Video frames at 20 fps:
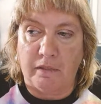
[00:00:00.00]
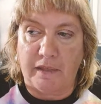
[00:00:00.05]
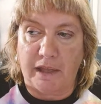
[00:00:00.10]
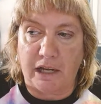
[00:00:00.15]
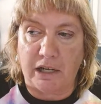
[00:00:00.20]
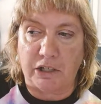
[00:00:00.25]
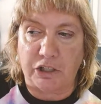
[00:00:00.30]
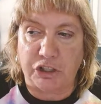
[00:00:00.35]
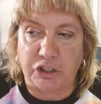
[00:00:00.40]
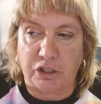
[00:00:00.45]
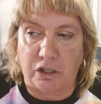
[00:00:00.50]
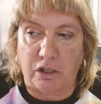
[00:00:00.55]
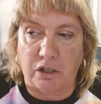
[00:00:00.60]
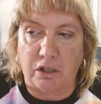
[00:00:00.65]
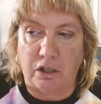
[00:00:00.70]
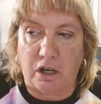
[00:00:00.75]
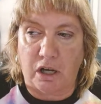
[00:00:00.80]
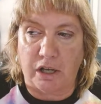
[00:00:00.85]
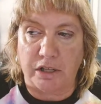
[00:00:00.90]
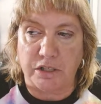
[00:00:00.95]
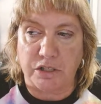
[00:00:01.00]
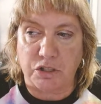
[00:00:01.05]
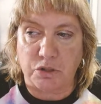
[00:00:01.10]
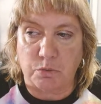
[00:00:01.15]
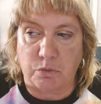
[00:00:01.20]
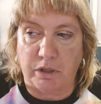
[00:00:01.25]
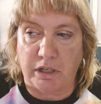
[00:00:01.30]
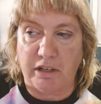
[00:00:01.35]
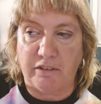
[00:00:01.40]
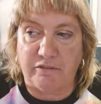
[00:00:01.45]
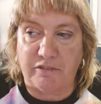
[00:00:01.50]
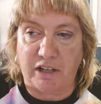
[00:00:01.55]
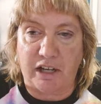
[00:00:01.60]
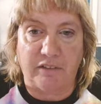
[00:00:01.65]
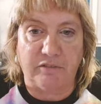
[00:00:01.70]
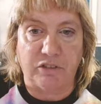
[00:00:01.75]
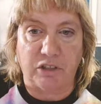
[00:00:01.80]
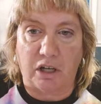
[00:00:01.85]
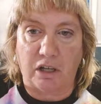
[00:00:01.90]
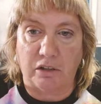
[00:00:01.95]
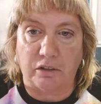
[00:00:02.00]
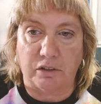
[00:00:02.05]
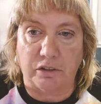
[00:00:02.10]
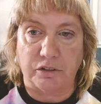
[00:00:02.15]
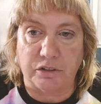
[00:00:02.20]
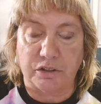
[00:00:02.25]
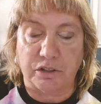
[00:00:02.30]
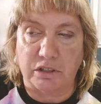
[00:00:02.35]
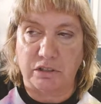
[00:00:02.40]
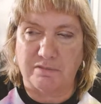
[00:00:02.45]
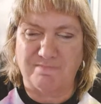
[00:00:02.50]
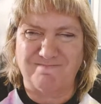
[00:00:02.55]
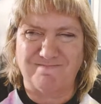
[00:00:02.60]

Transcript: that shirt costs twenty-five dollars.